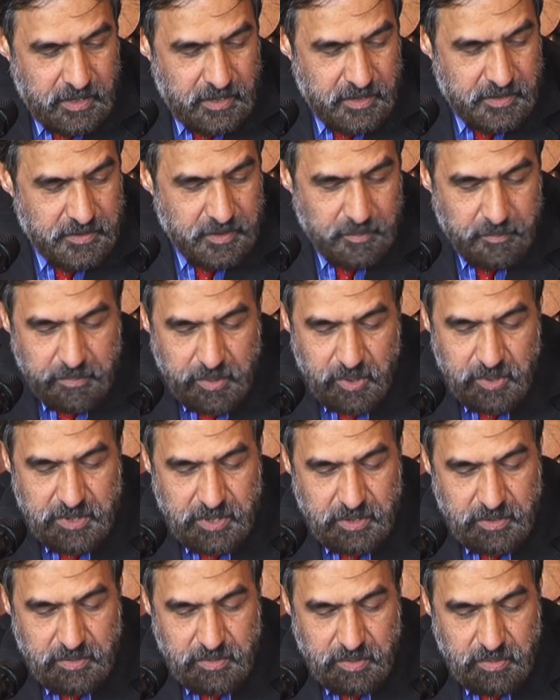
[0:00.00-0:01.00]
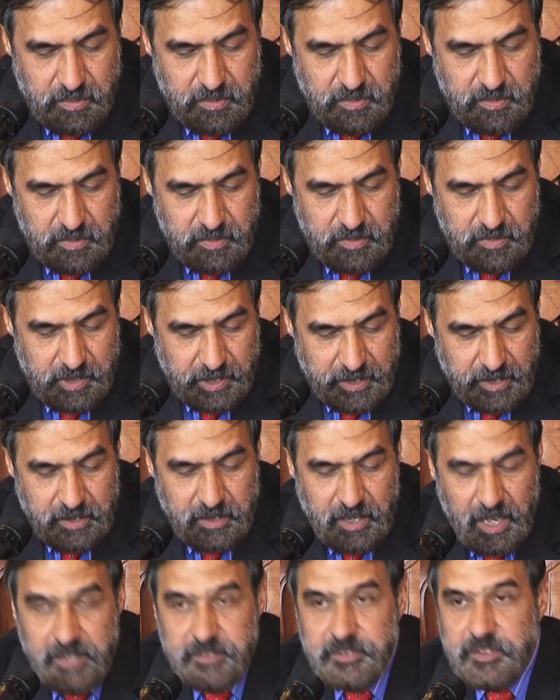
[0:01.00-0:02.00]
it's important to
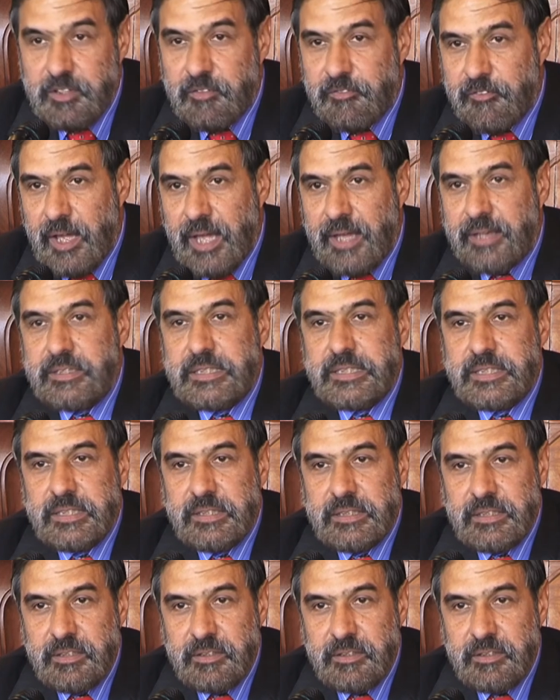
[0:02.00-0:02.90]
recognize the fact